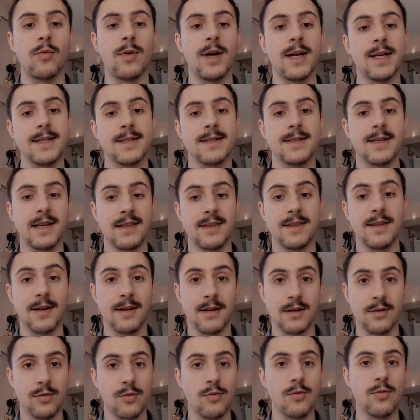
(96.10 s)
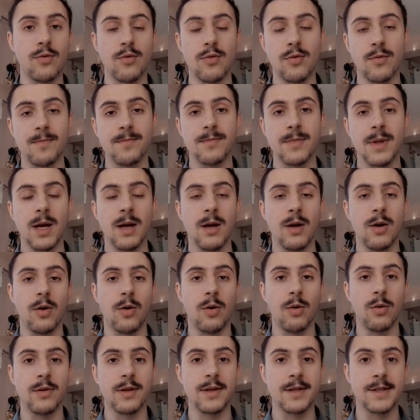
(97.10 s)
rest at their core
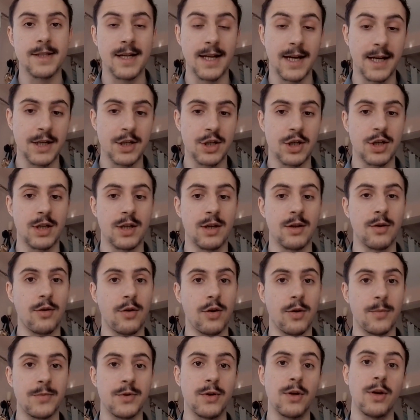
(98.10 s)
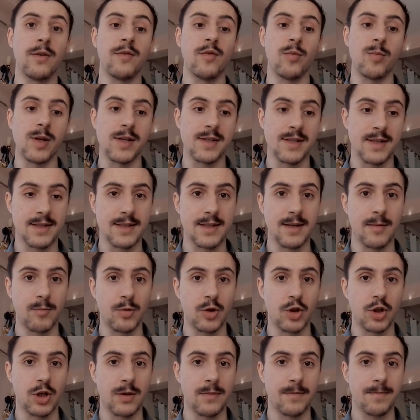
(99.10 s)
on the selection on observables
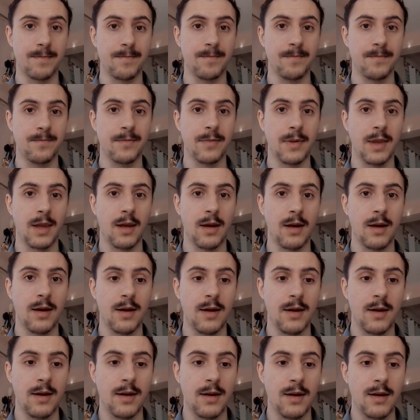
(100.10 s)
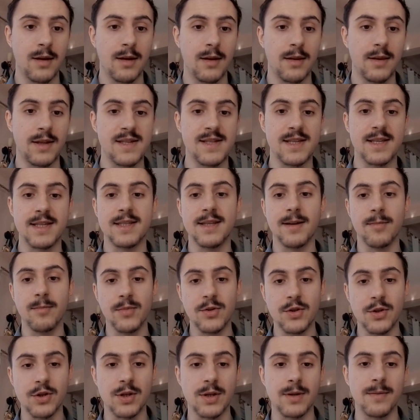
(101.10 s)
assumption. This
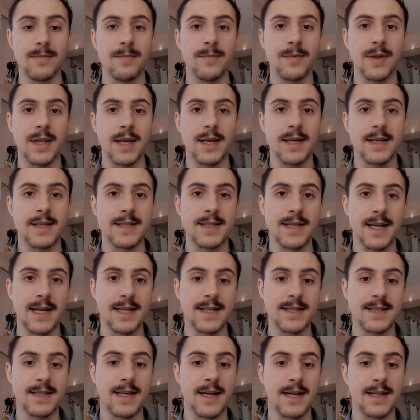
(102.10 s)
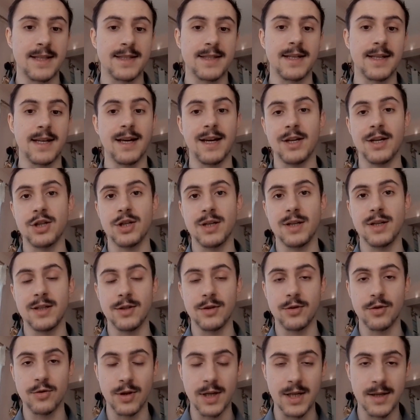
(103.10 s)
assumption states that selection
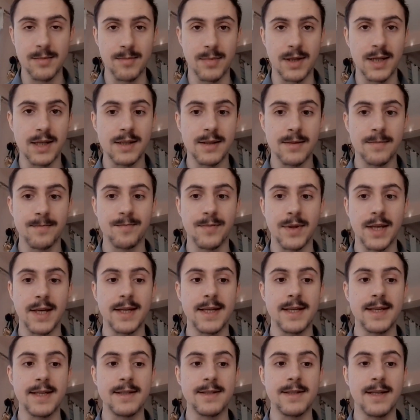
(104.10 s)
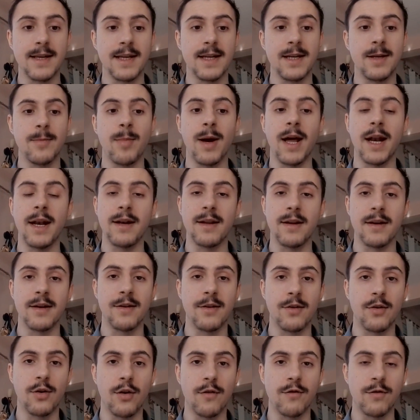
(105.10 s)
into treatment is
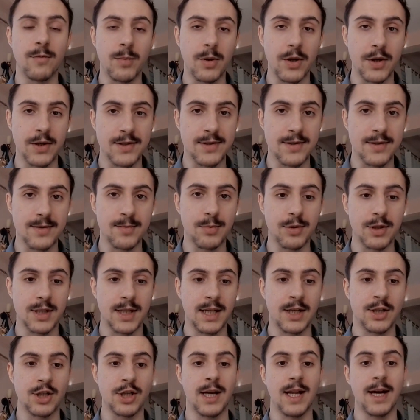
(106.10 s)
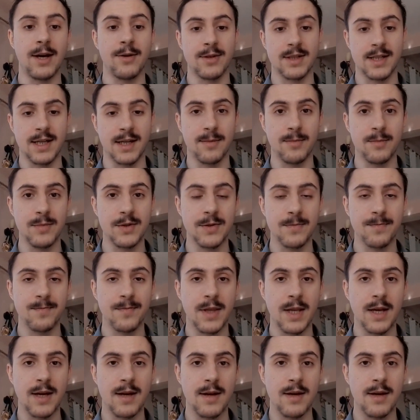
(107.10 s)
independent of a person's potential outcomes